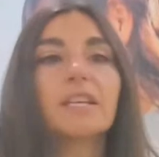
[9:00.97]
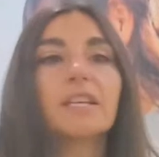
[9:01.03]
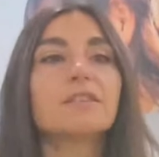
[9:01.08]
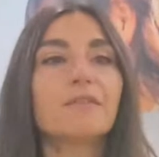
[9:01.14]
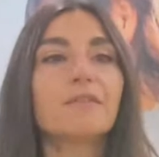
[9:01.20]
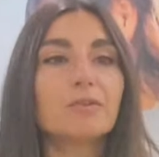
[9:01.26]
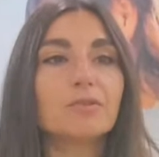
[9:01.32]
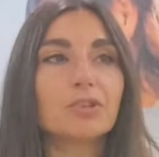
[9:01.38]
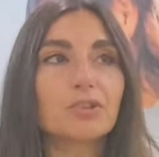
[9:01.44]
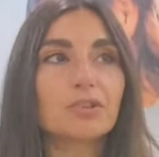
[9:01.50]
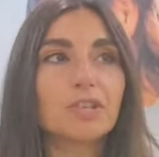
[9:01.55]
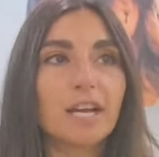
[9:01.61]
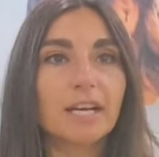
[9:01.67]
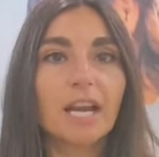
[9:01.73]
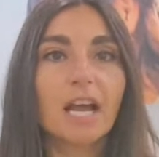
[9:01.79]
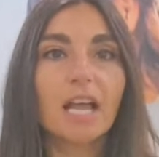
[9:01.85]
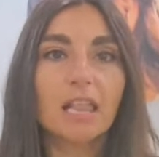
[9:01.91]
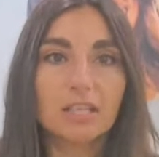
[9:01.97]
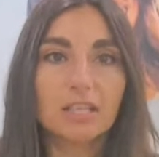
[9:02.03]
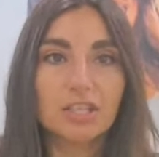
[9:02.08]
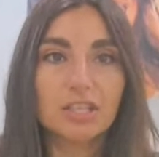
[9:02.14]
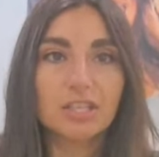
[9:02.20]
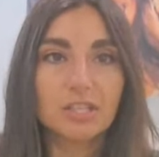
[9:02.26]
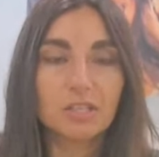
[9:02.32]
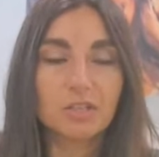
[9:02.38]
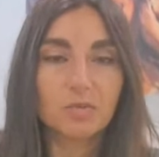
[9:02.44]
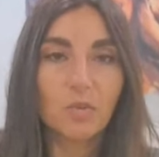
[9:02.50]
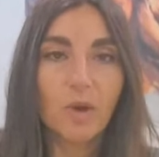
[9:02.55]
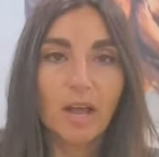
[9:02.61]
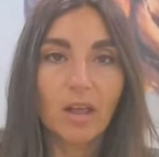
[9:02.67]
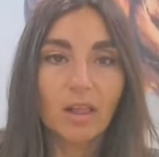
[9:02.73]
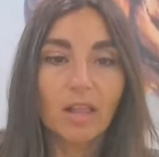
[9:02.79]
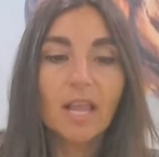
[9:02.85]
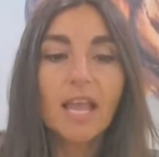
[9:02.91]
these future technologies as
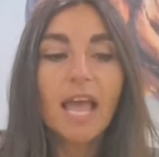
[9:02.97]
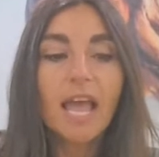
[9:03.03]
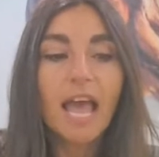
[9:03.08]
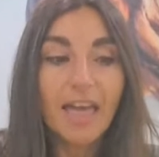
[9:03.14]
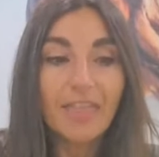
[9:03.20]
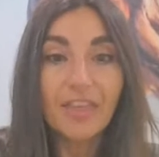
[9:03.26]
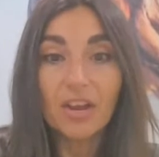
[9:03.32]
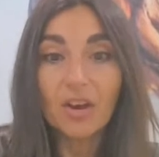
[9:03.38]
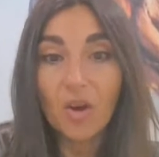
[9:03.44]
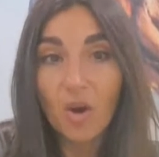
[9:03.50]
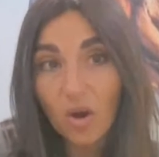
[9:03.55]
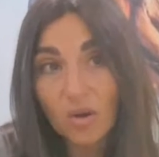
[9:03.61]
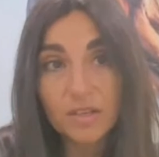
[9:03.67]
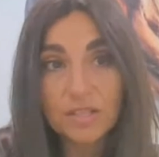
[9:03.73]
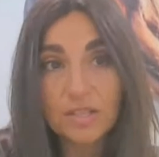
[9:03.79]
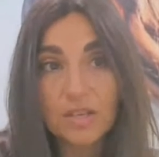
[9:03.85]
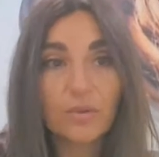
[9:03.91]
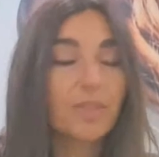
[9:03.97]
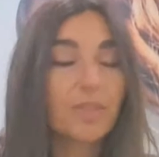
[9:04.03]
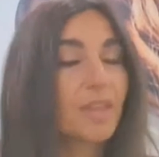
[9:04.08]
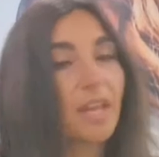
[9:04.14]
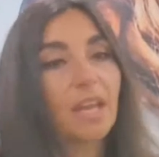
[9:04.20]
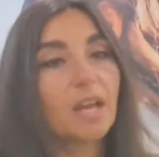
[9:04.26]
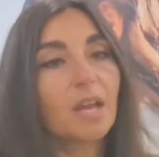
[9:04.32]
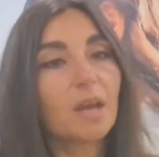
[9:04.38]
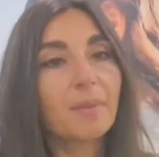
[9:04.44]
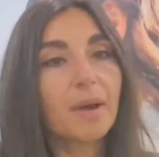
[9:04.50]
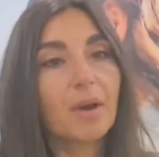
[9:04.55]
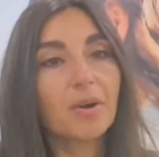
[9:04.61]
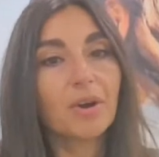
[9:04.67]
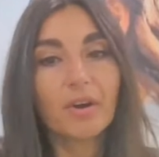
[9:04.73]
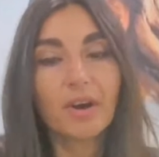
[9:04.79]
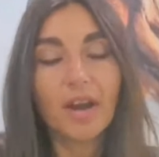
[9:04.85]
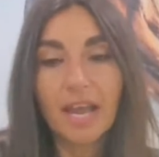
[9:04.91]
well. And then also thinking
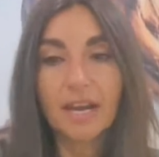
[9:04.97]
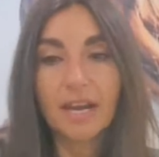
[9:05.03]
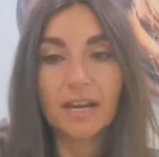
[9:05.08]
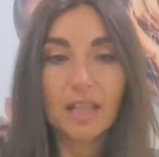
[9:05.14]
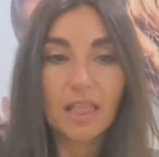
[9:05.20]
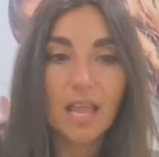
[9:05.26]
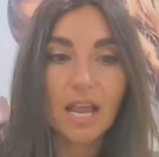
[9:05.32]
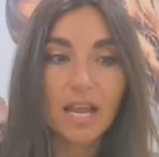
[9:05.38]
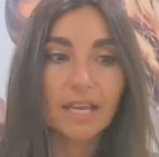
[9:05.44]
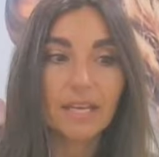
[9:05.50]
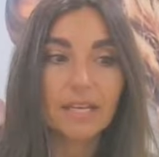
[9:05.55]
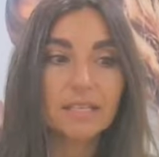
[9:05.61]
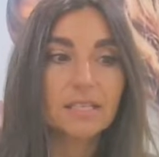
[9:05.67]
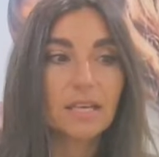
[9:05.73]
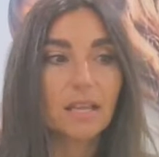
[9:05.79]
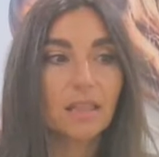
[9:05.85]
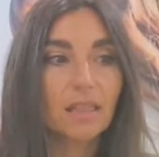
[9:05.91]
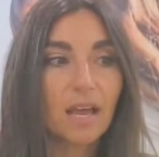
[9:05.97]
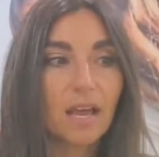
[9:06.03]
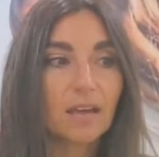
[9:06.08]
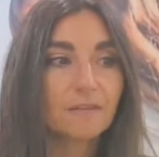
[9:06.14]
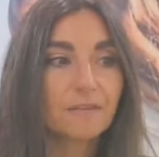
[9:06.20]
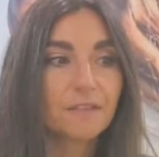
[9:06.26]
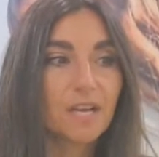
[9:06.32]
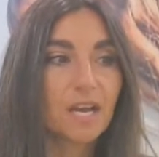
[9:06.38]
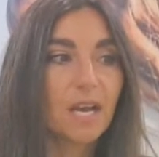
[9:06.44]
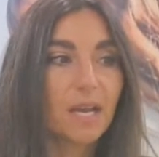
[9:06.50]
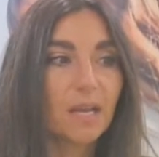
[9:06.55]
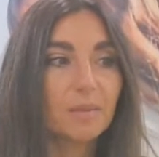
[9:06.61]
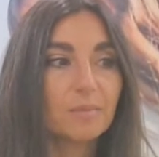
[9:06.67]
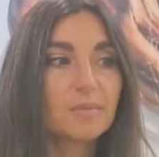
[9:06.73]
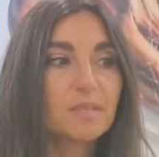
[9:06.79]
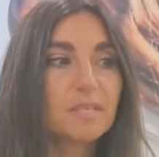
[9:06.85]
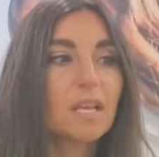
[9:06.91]
about our end client. A lot of
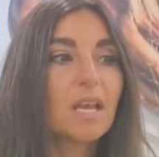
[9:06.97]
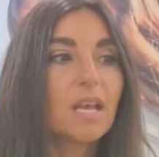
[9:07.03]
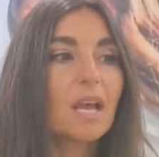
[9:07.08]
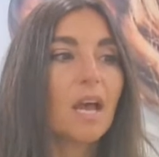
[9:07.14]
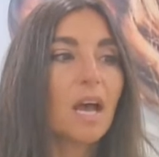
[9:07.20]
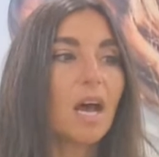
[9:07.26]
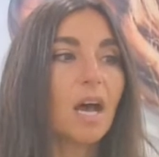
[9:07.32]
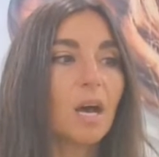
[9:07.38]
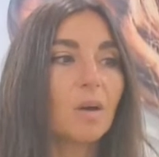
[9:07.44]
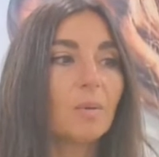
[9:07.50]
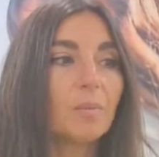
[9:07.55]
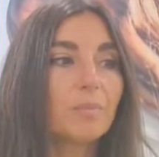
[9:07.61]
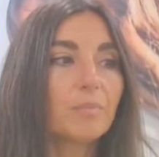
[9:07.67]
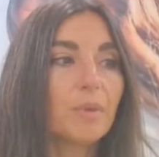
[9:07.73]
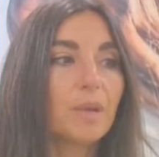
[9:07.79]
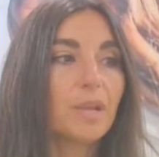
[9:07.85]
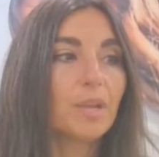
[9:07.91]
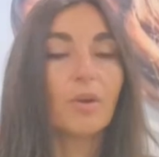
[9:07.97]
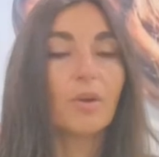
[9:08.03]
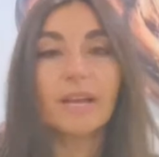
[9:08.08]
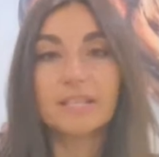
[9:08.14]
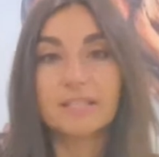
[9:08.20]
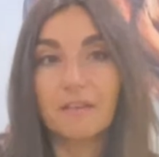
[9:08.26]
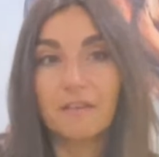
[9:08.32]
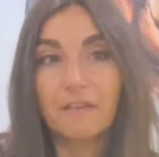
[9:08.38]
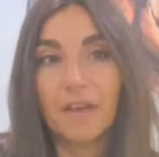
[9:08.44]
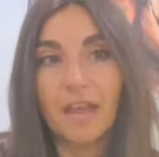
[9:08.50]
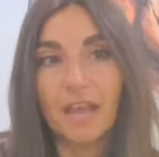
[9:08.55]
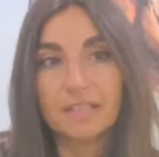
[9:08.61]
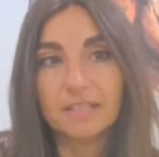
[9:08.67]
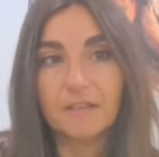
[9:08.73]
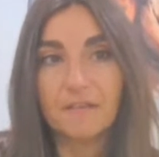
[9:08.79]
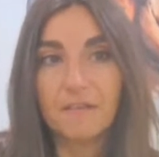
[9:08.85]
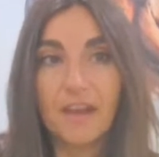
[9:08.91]
times, as
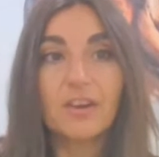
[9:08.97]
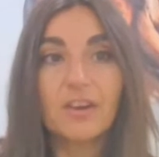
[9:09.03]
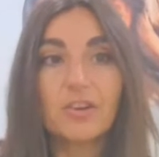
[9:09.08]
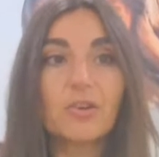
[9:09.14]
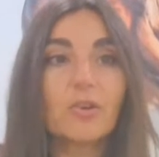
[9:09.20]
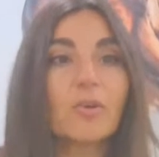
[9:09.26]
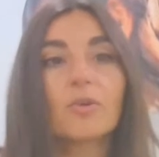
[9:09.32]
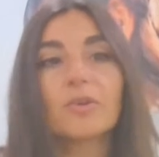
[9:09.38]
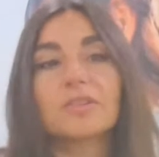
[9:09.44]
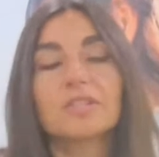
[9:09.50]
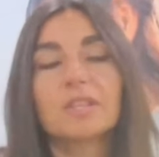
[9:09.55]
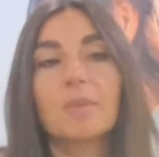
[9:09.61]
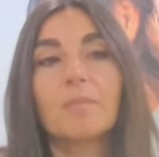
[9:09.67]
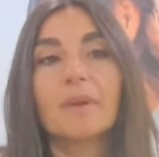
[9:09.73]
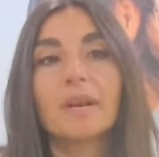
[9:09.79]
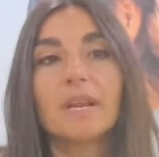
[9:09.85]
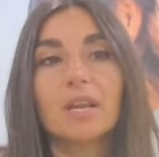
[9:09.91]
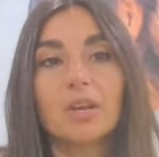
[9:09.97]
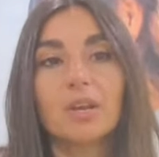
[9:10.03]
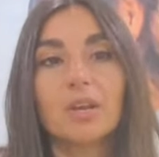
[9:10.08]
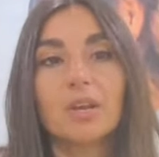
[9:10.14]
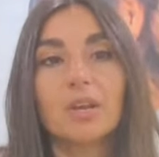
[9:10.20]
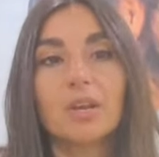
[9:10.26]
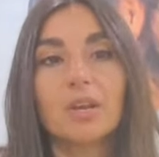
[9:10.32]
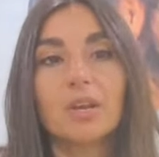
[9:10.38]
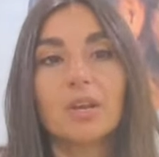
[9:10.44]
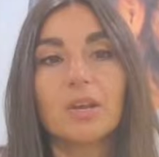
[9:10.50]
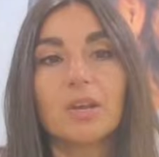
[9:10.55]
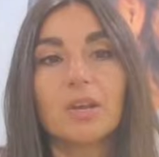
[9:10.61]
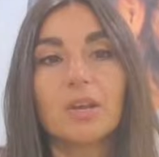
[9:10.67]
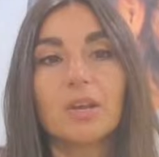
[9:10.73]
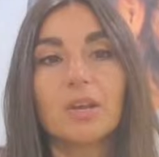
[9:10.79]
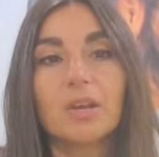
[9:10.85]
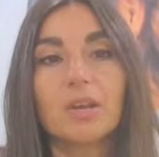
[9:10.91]
a vendor or somebody who is at
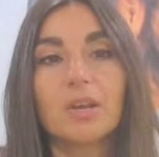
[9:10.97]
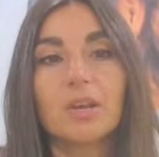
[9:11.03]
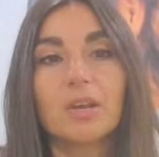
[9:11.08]
the